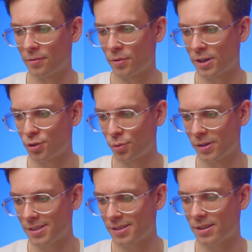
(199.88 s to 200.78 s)
the right
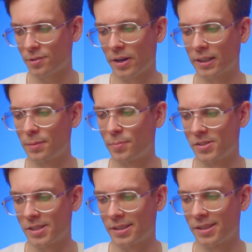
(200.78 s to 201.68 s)
choice, correctly
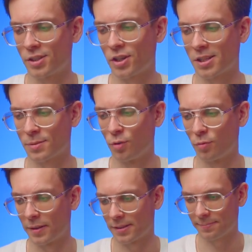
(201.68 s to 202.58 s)
predicted the chart's
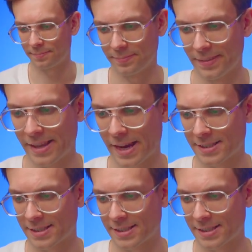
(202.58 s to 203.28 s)
movement. Next